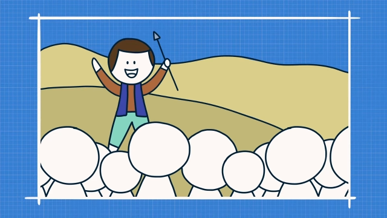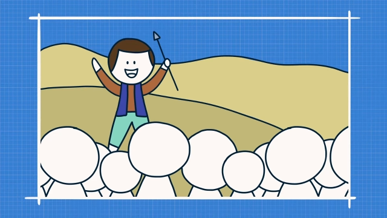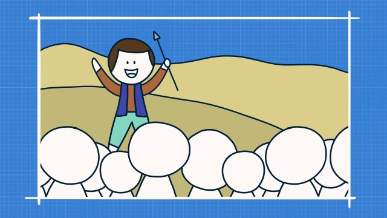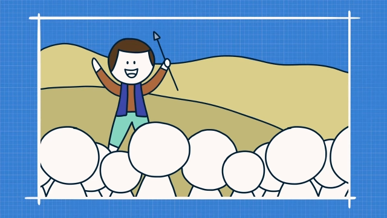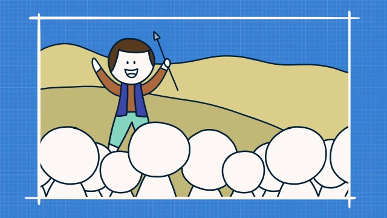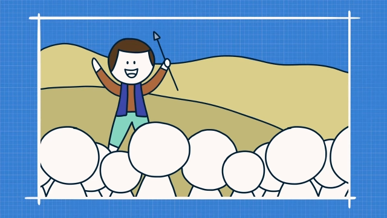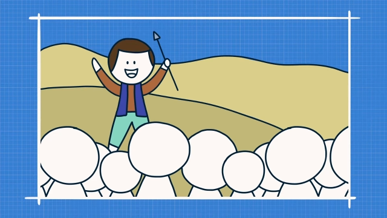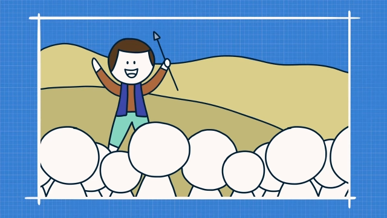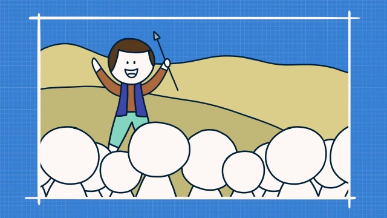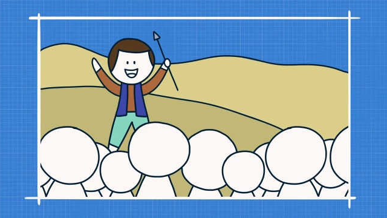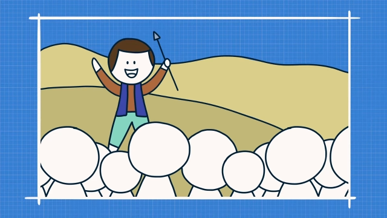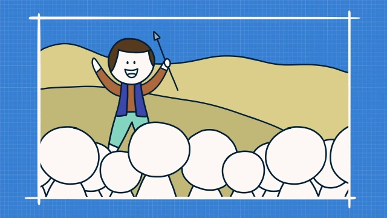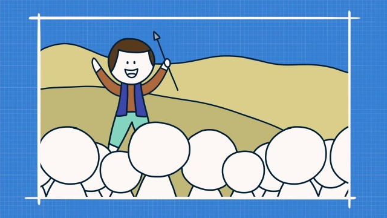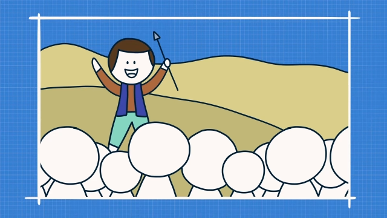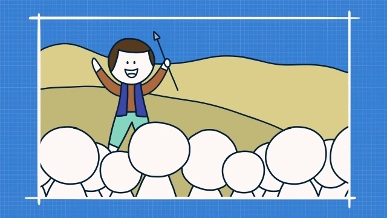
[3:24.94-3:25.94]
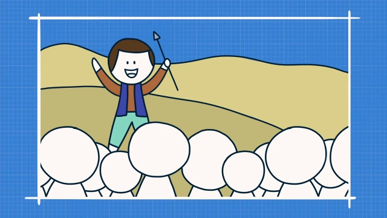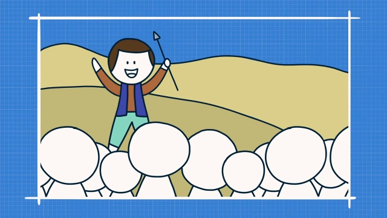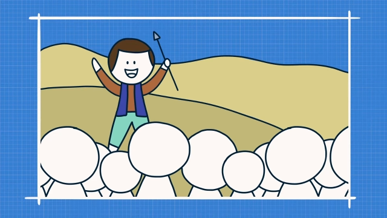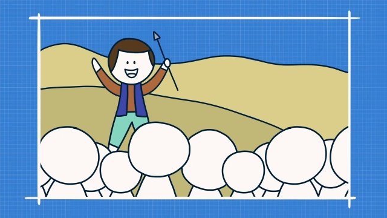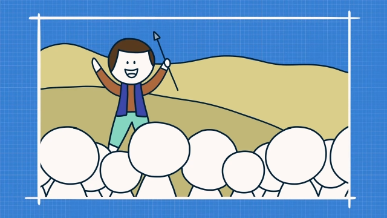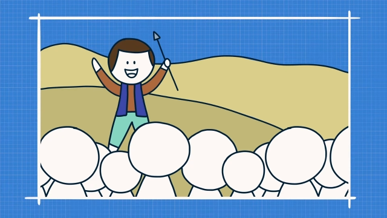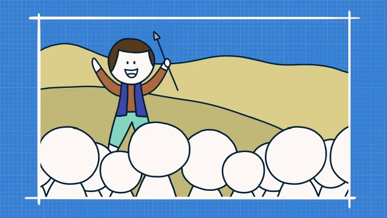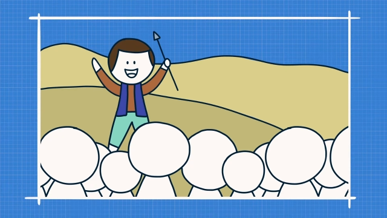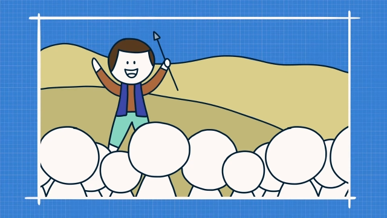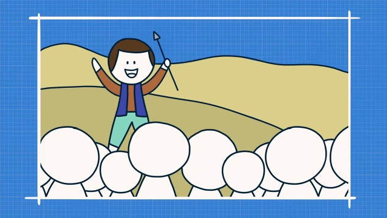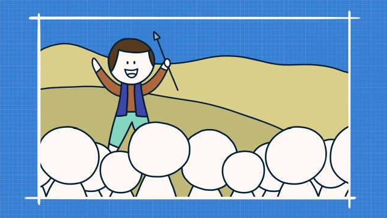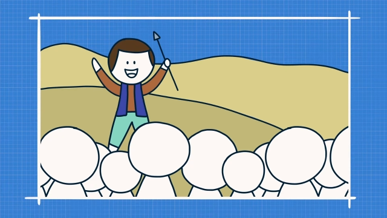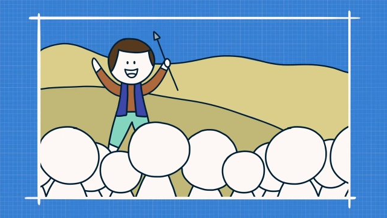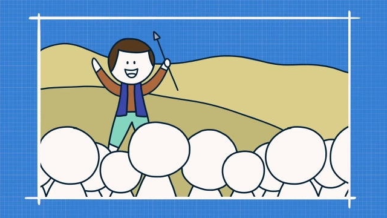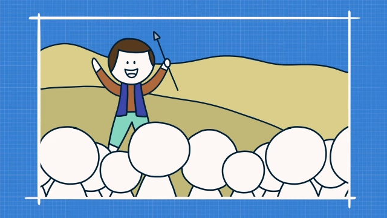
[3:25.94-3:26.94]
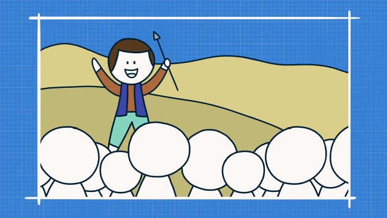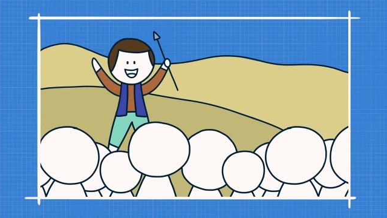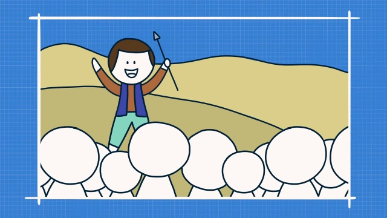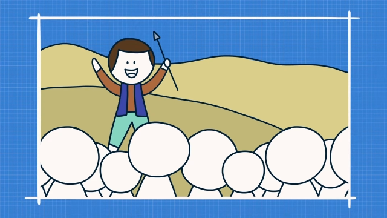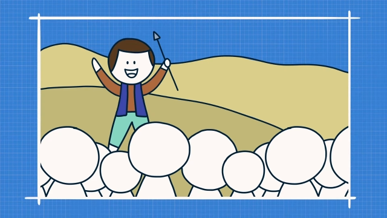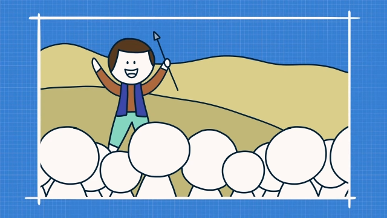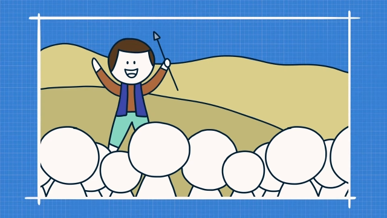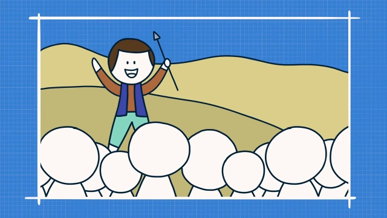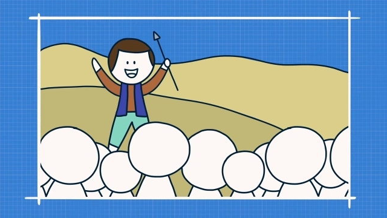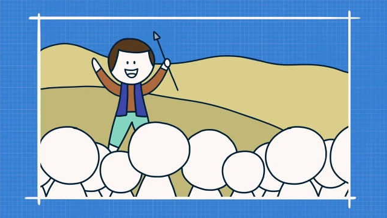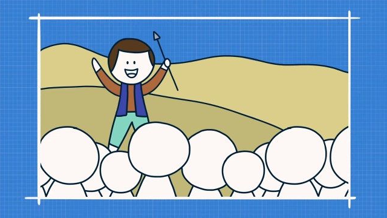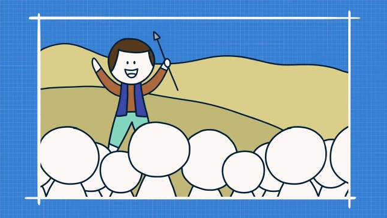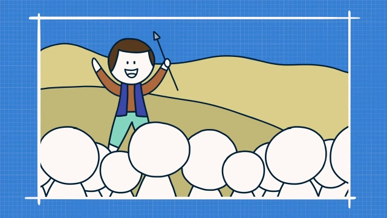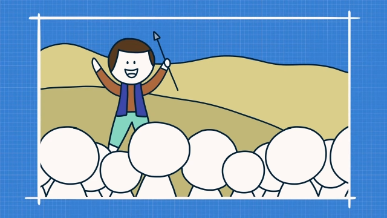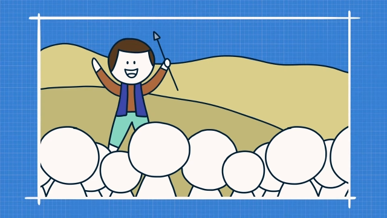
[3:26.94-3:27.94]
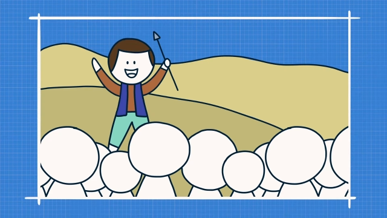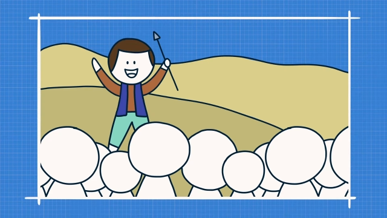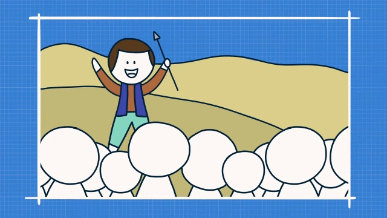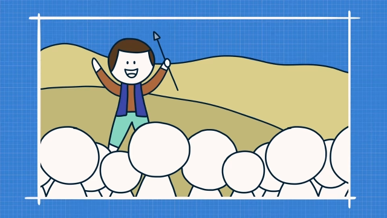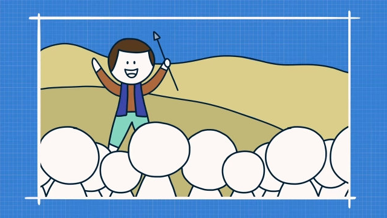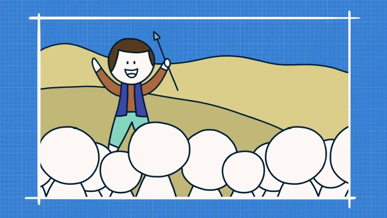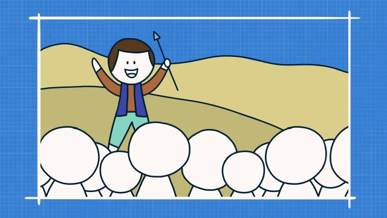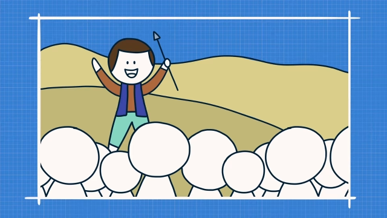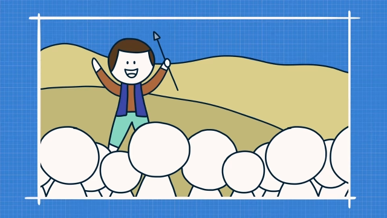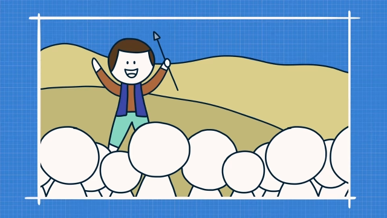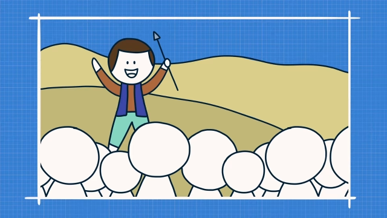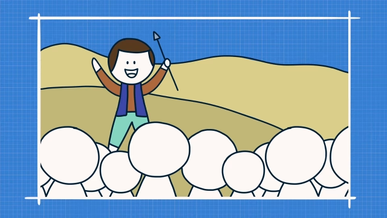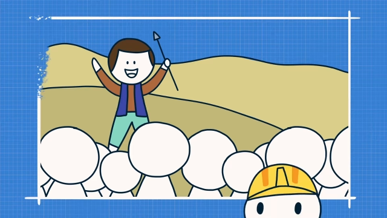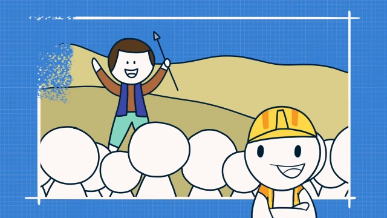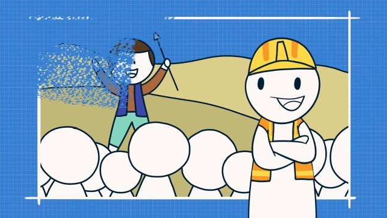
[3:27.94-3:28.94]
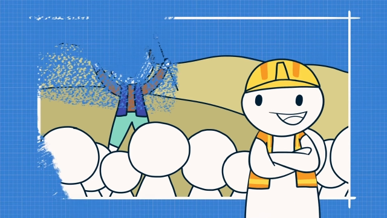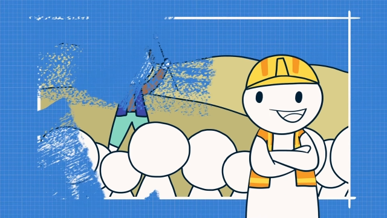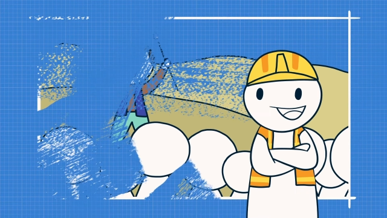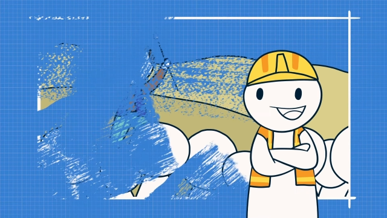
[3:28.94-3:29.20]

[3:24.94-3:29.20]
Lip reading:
No face is visible, so there are no lips to read.